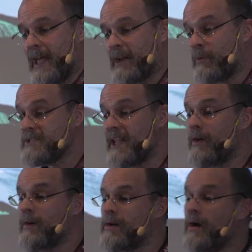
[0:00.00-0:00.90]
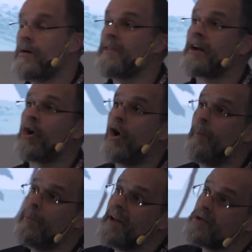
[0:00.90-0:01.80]
It wasn't that long ago that
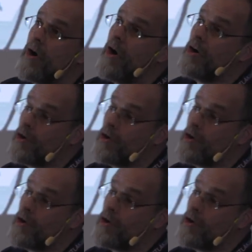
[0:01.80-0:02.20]
complex heart